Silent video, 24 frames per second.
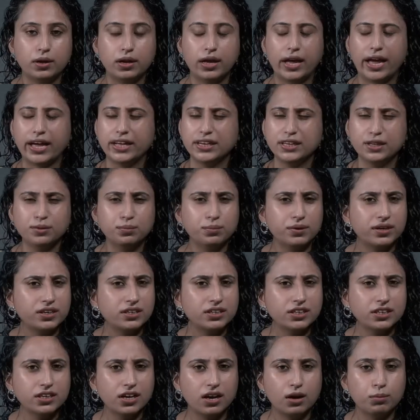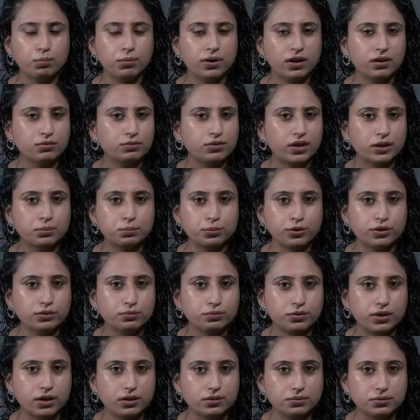anybody above
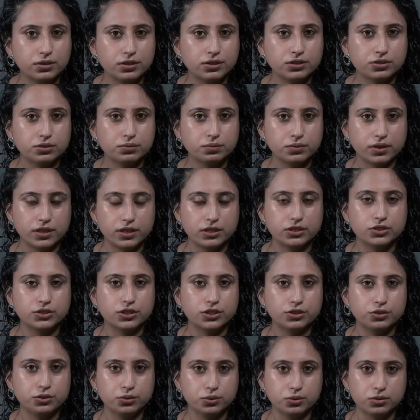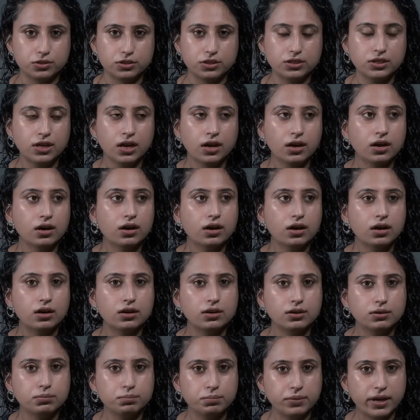1.5 years of age can use it
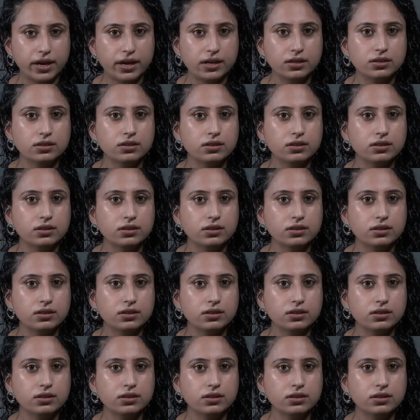uh, men